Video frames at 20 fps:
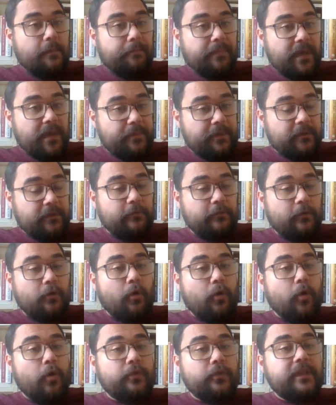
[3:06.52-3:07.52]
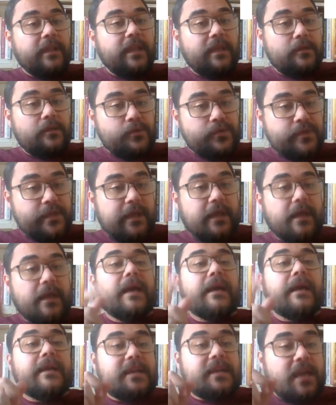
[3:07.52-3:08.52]
people were only using
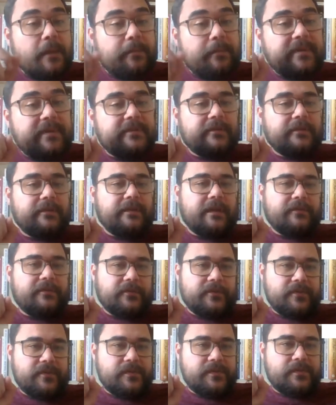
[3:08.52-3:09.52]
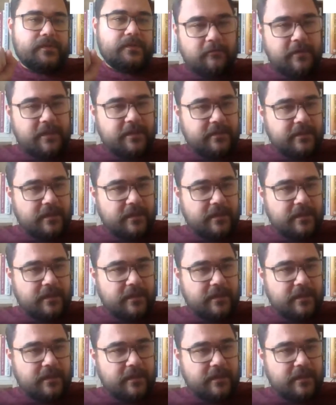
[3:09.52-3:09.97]
capital letters. With the